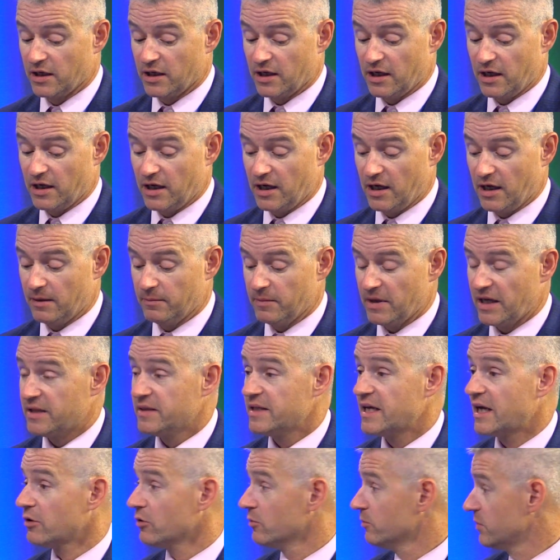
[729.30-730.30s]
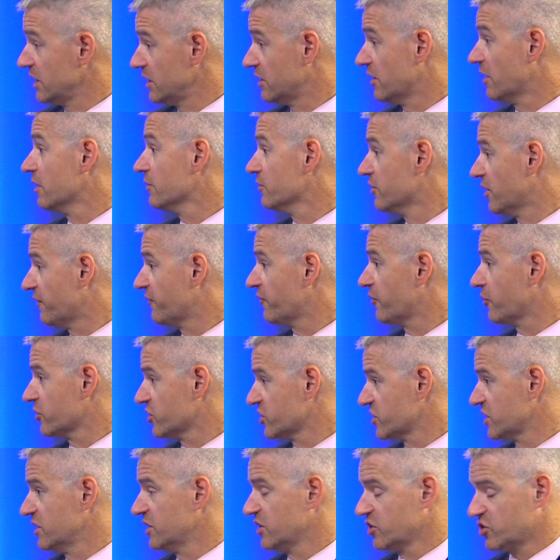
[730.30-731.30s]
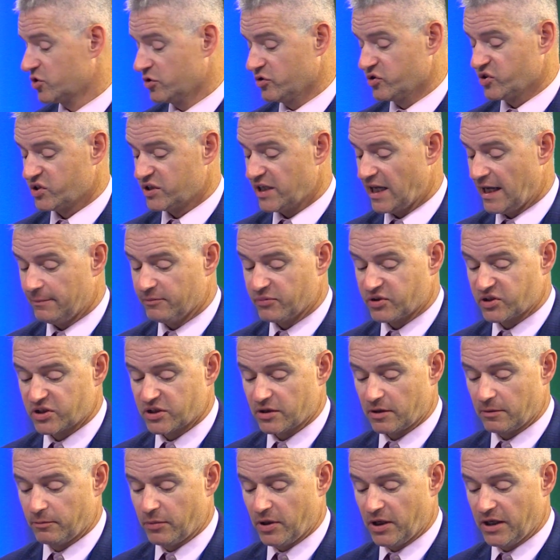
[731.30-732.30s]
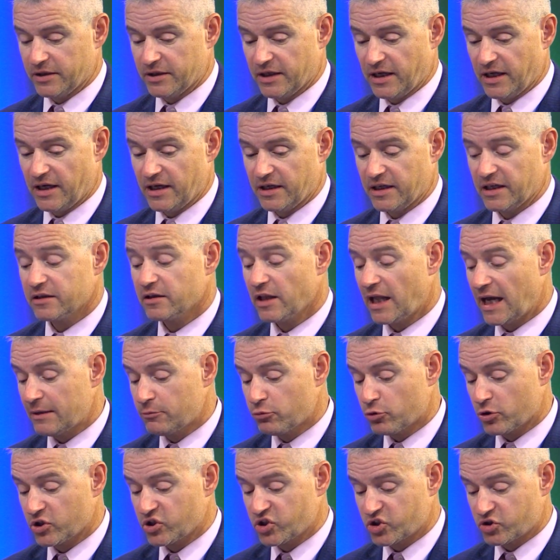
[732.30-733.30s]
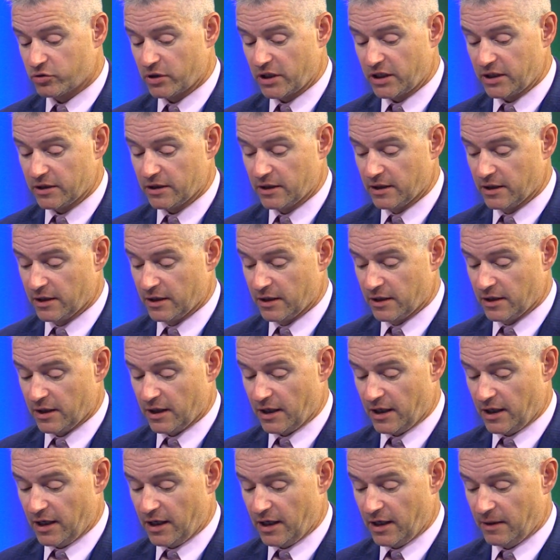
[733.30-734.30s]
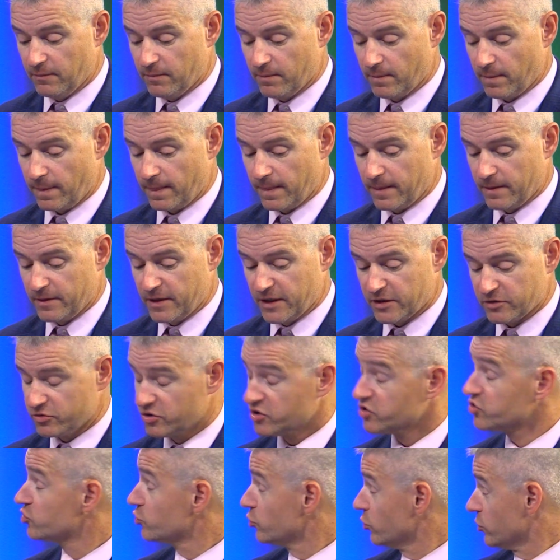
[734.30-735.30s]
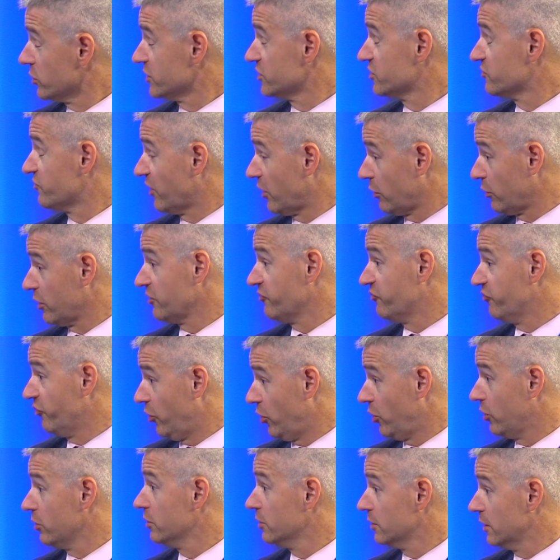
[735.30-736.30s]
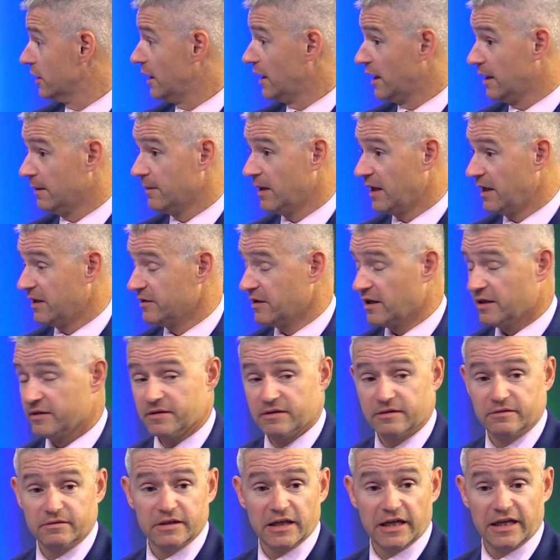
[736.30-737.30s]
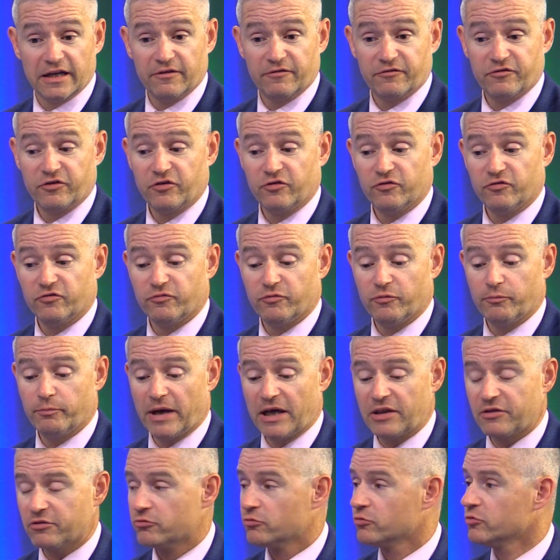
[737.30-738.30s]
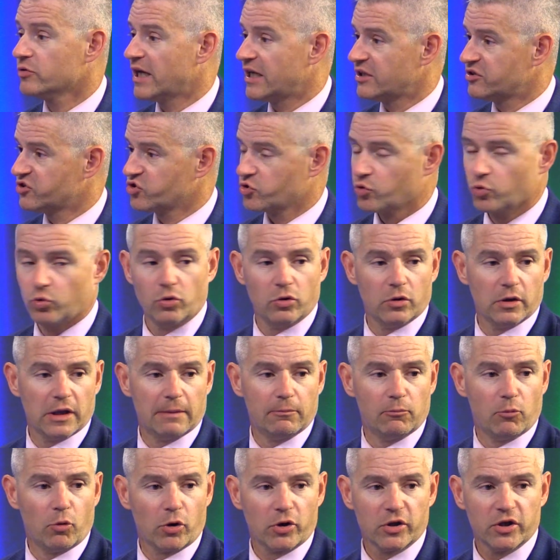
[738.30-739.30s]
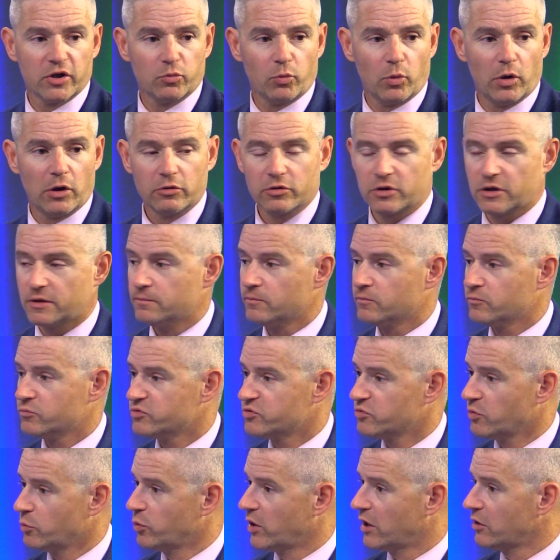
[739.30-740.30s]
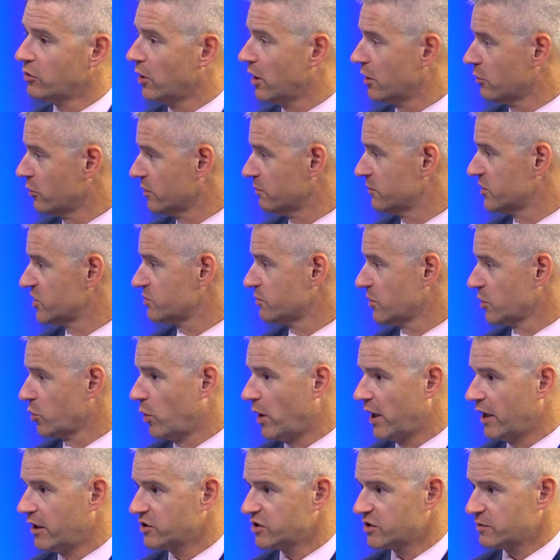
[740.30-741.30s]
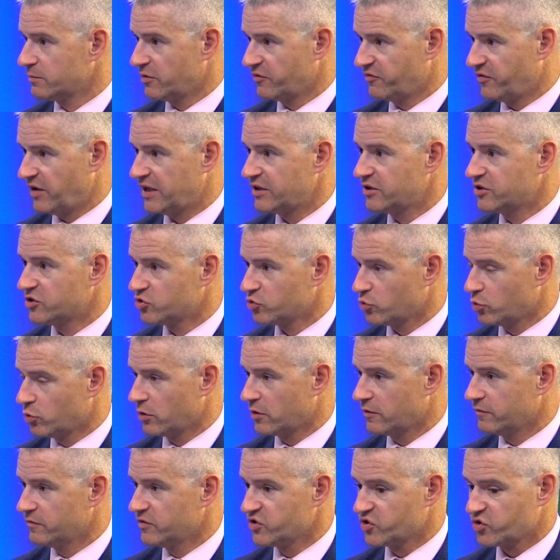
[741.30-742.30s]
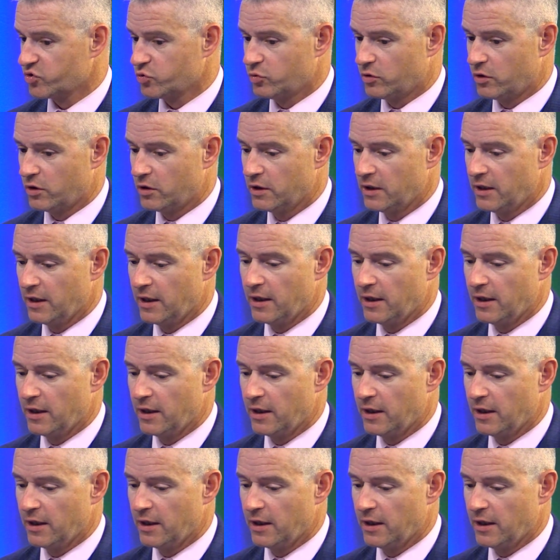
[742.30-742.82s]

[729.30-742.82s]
Um, and that'll be the, the first initial steps. But uh, at Library Street, um, the, the, school is very full. Um, I, and if you've mm. been through that school, I'm more than welcome, well, along with Ms. McGuire, to provide a tour of the school.